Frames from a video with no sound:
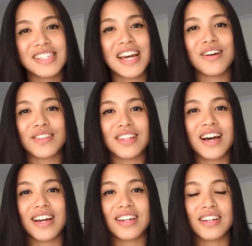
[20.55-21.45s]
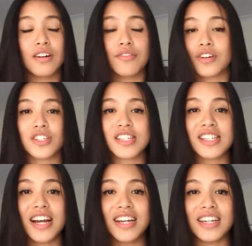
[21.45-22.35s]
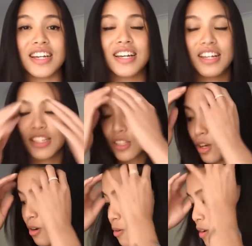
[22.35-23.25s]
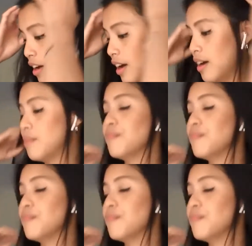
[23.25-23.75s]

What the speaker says: down the line of our society. So